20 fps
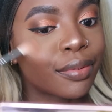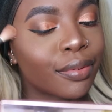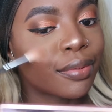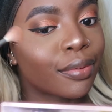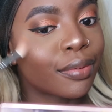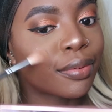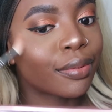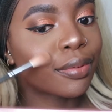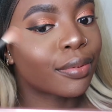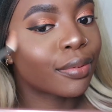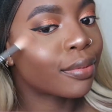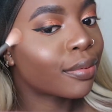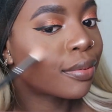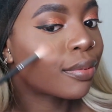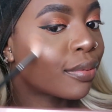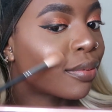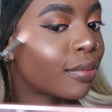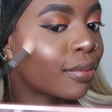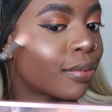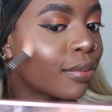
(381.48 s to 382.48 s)

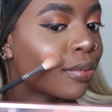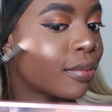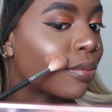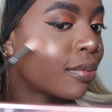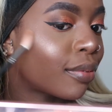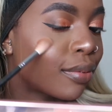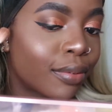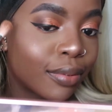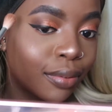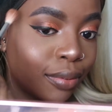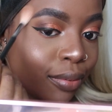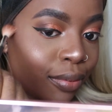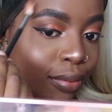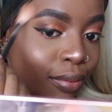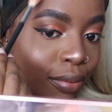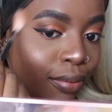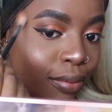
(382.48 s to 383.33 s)
Nothing is said.